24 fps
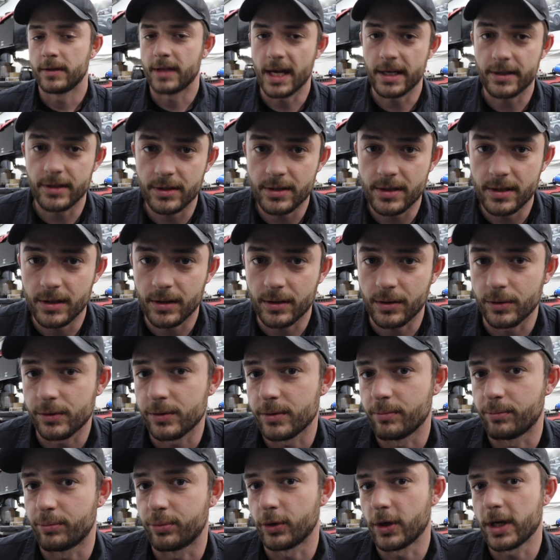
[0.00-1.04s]
That doesn't include
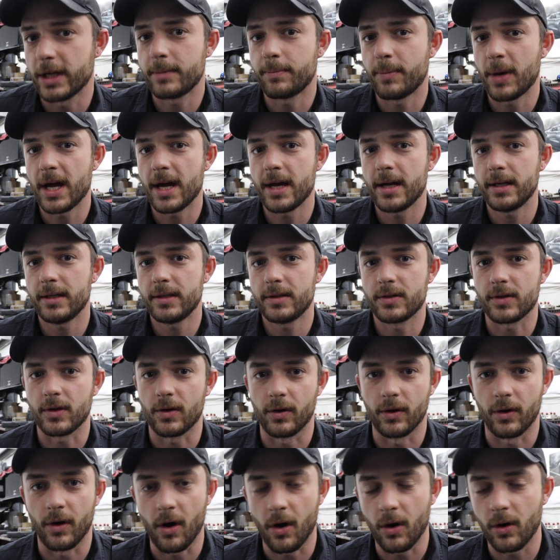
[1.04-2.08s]
brake pads
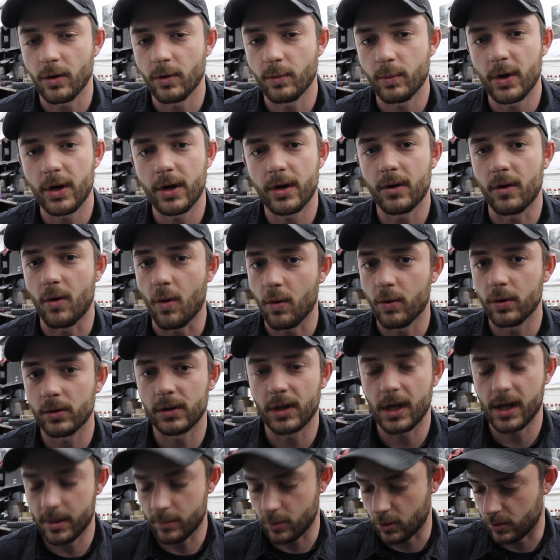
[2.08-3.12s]
or hardware or
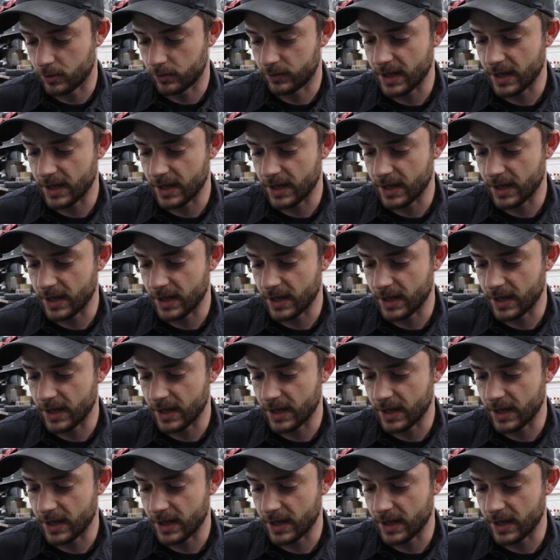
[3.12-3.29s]
labor.